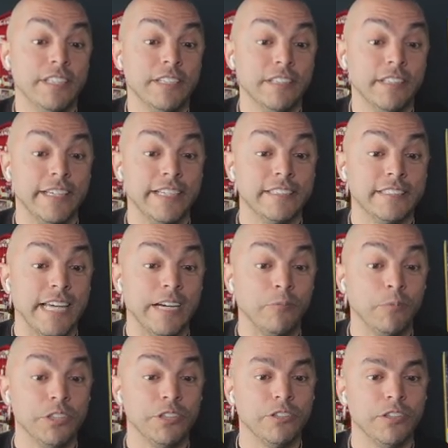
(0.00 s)
Like is that
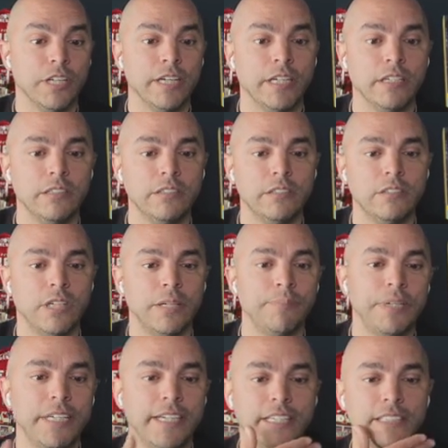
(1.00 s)
where you're like, oh, I
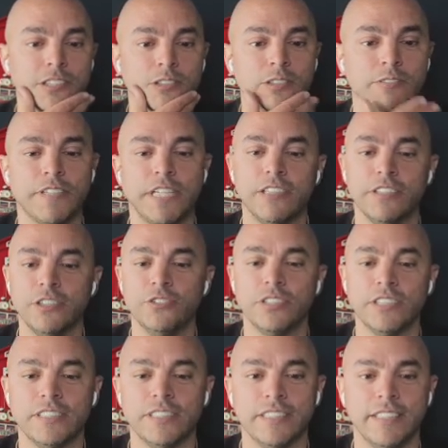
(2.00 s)
bet I could turn the fire hose into